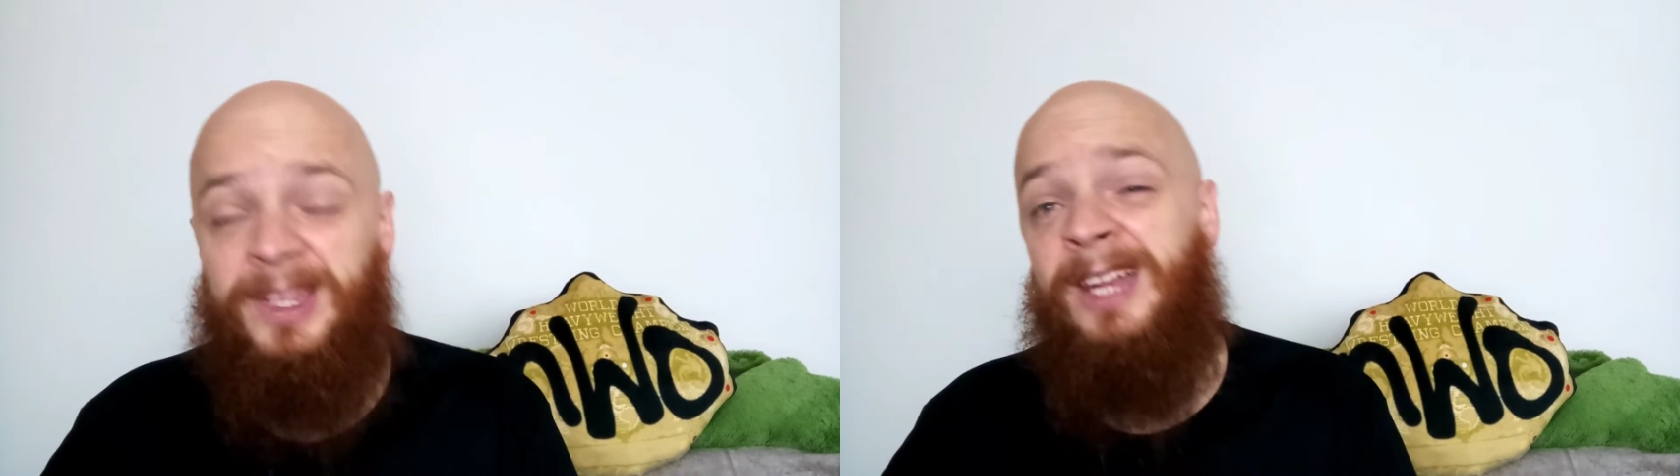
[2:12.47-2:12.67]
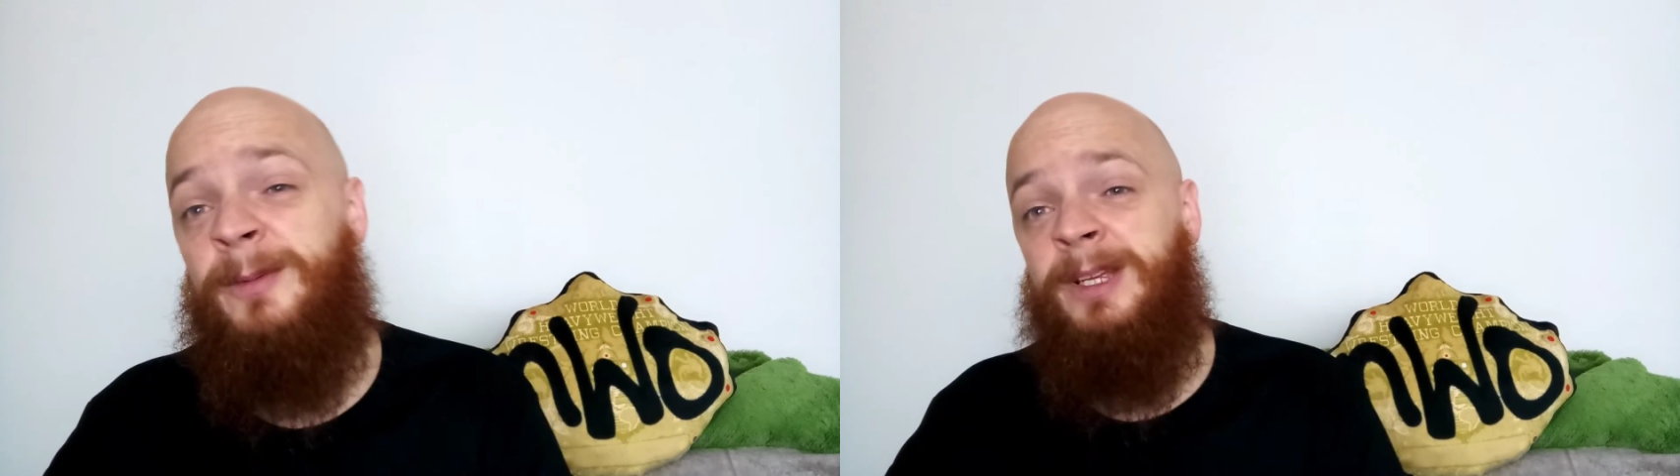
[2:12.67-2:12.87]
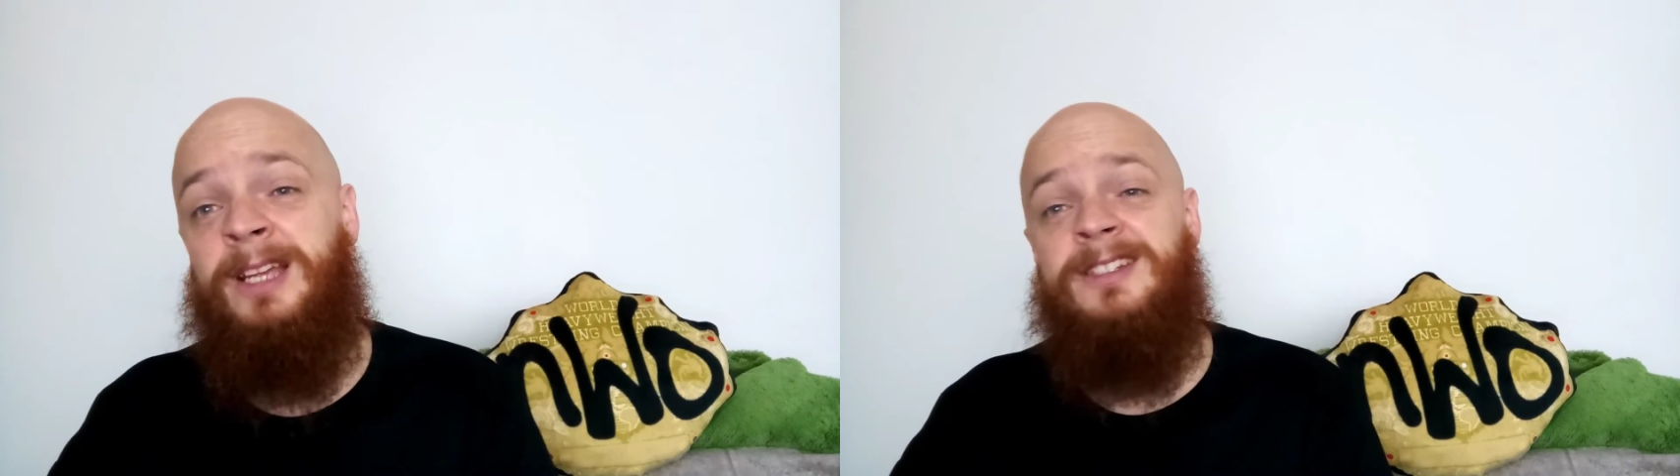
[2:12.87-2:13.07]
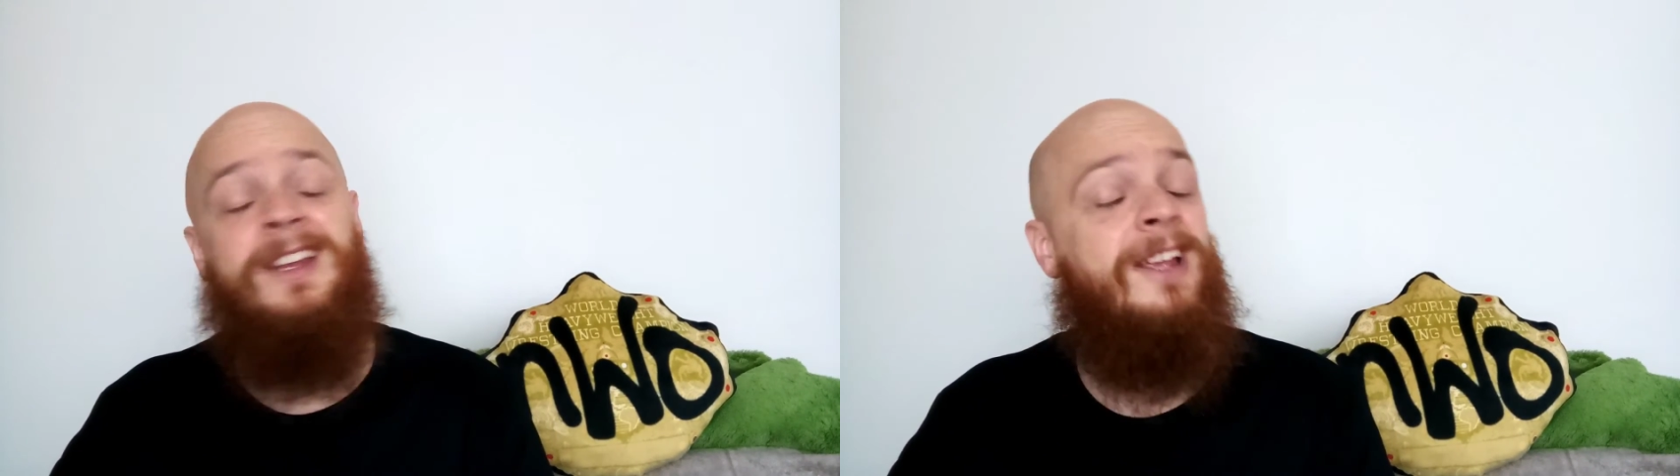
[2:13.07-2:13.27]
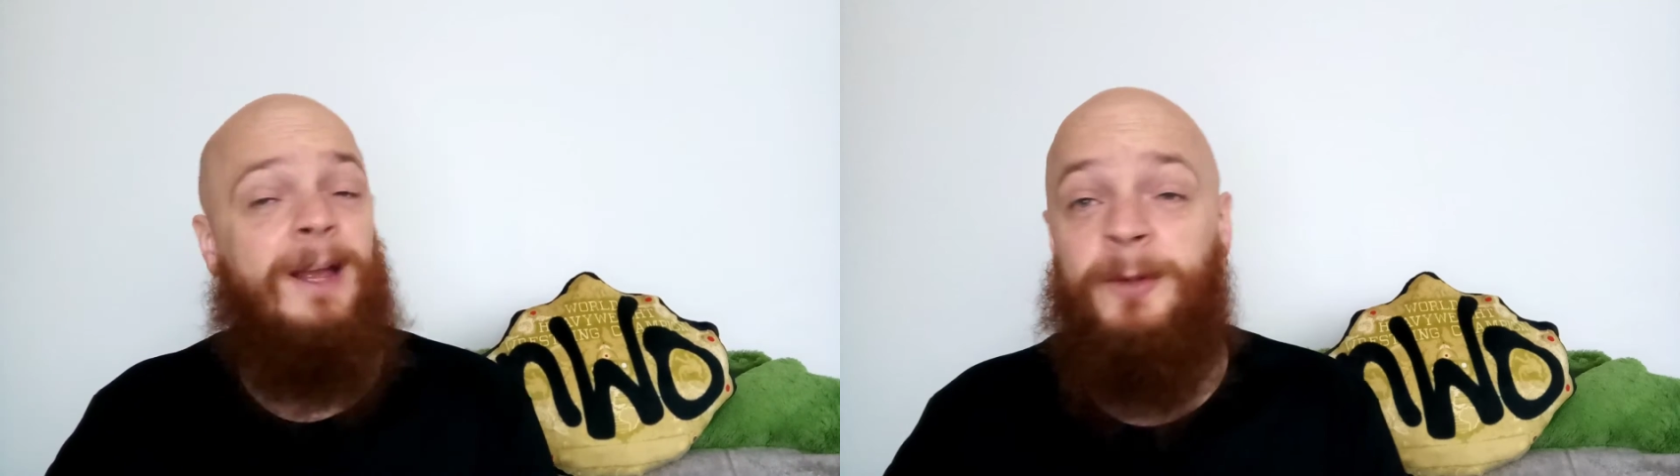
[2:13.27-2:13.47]
Anyway,
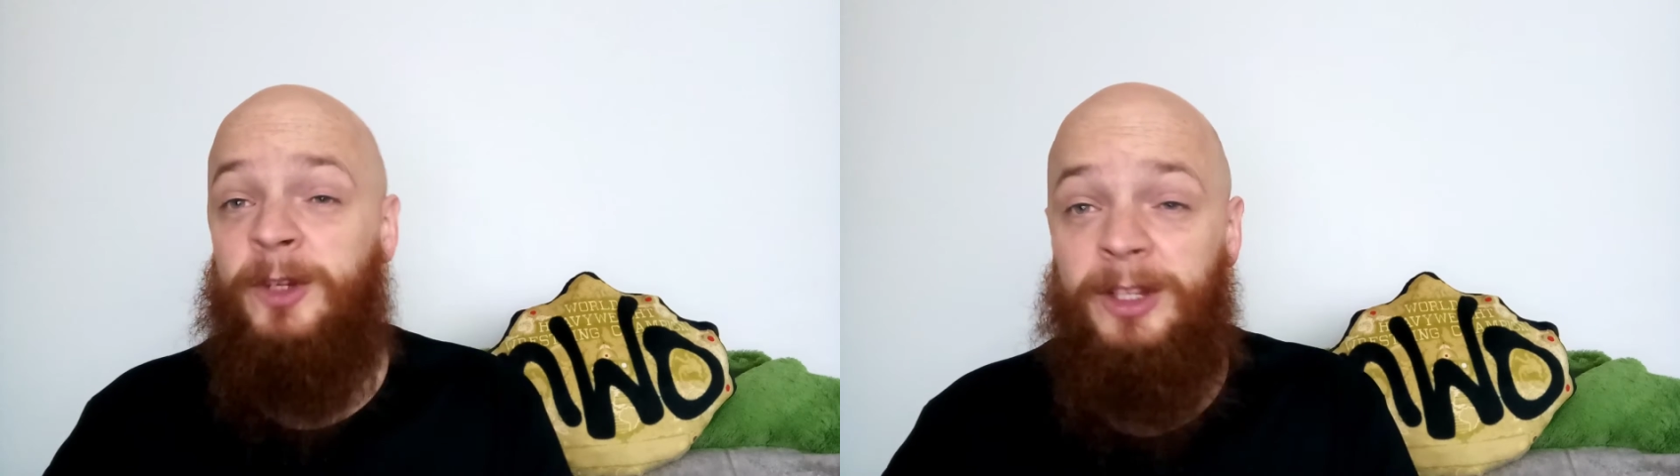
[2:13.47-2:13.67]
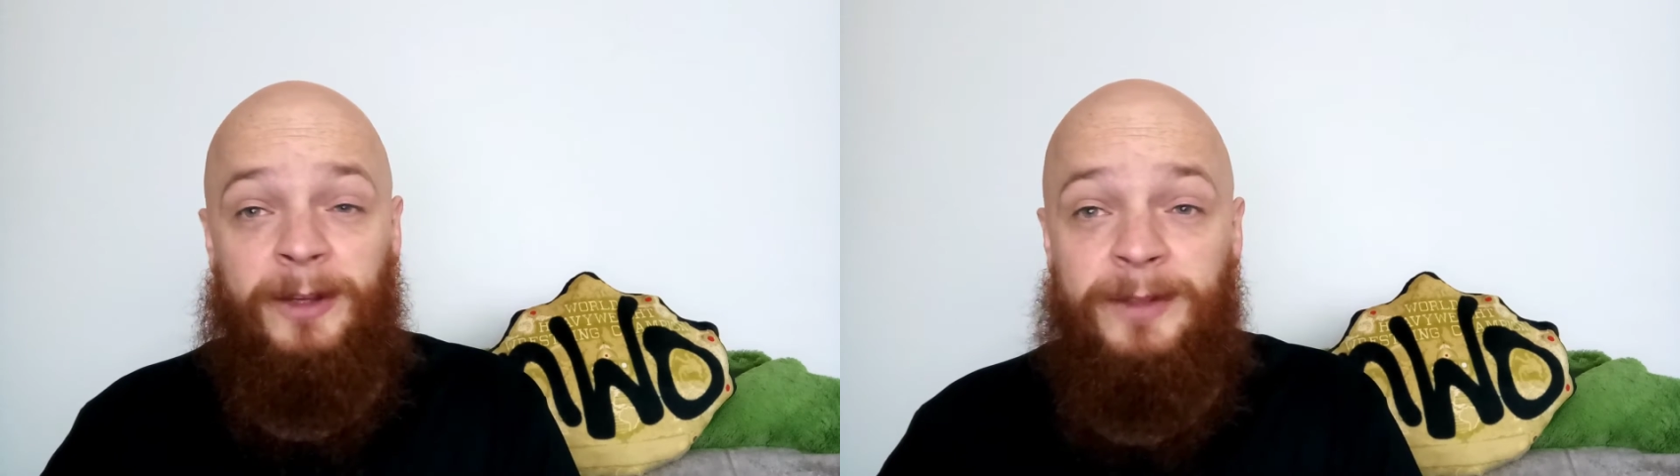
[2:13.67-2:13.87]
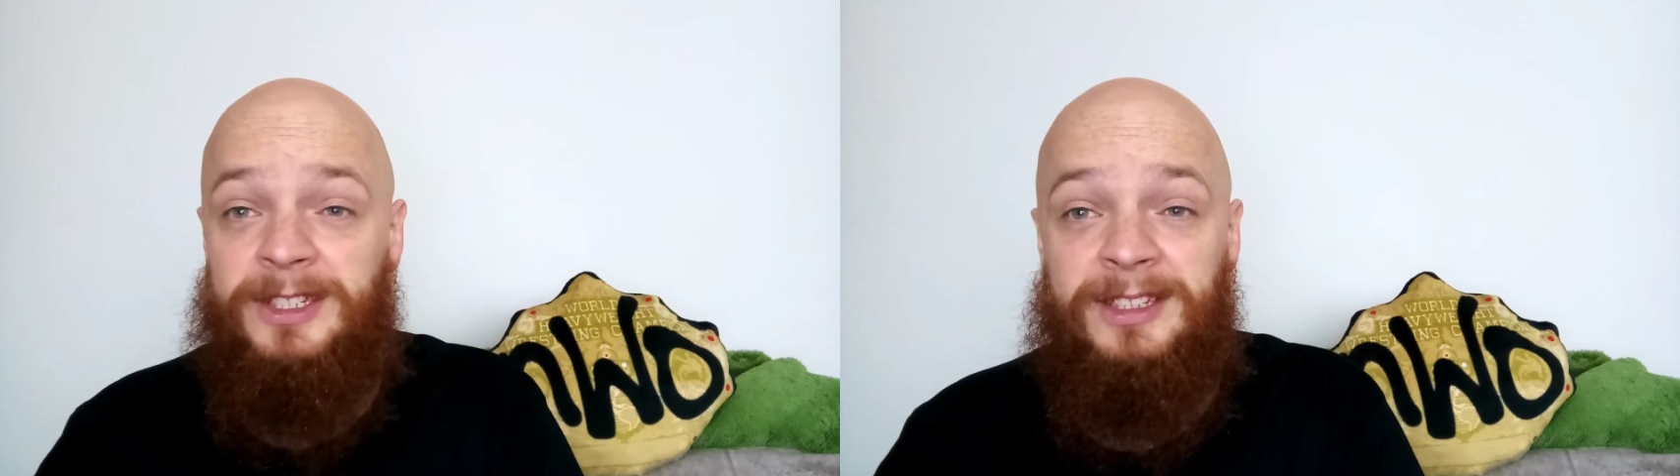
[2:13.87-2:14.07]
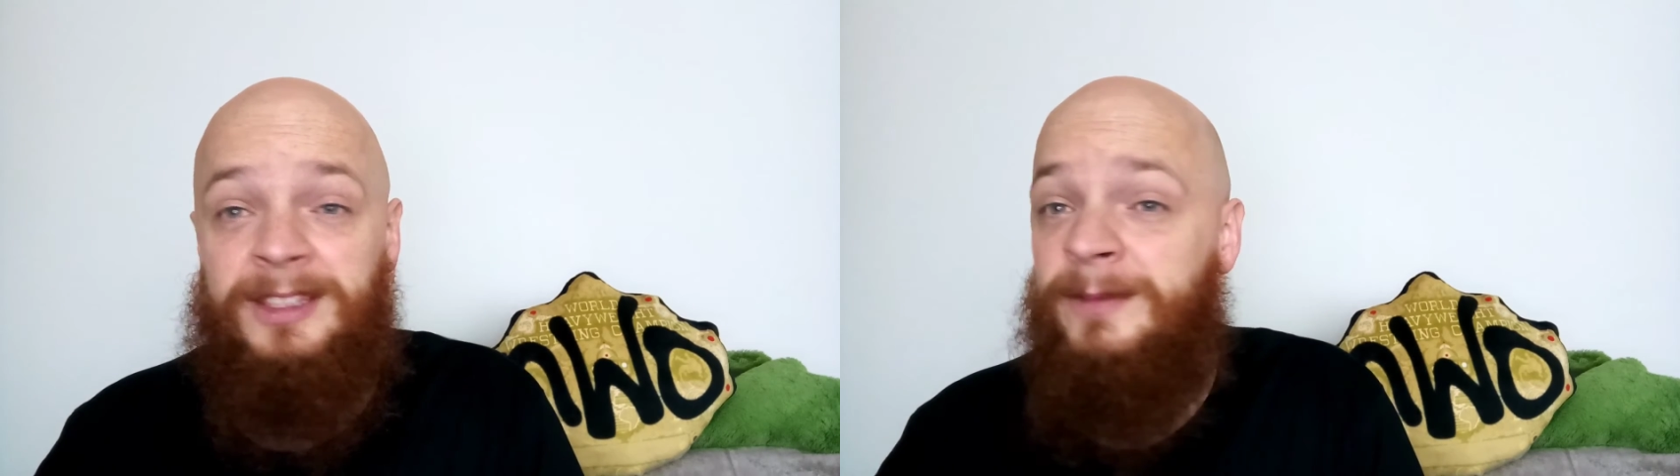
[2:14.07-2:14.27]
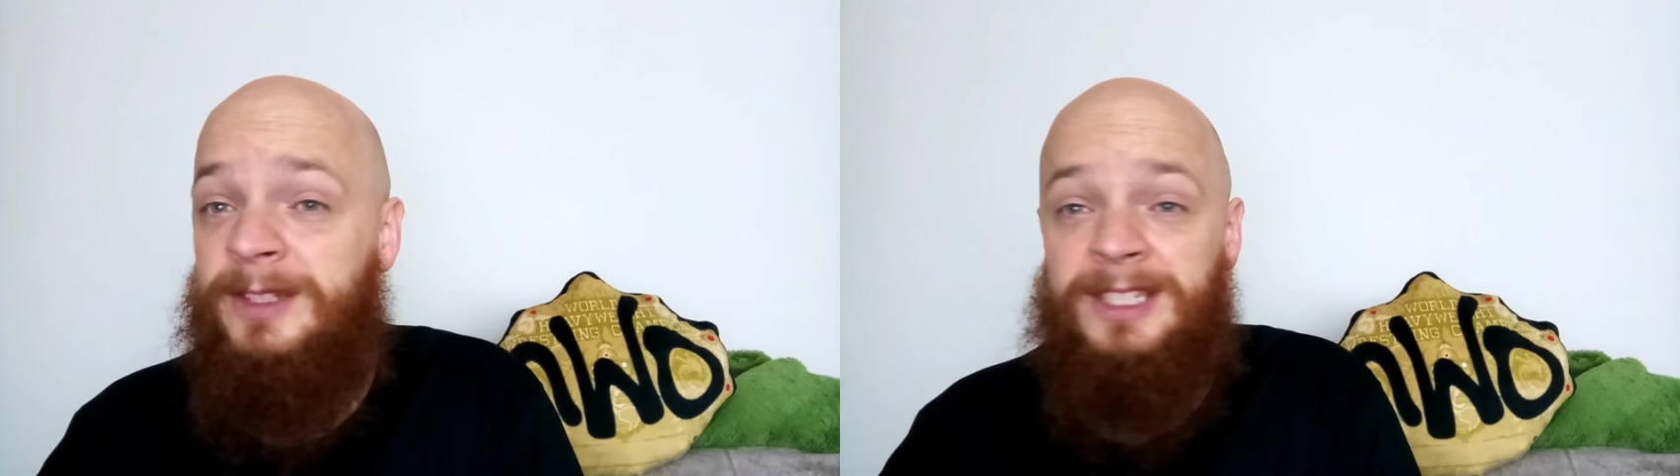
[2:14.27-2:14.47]
guys, I'm going to love yous and
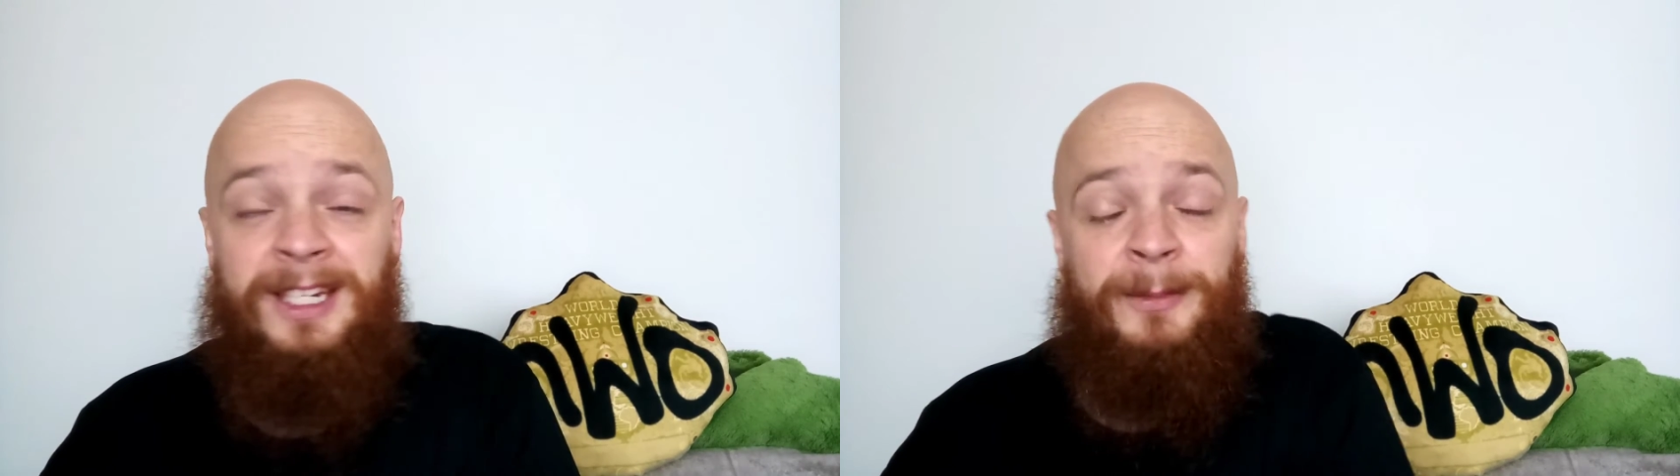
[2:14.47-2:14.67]
leave yous there.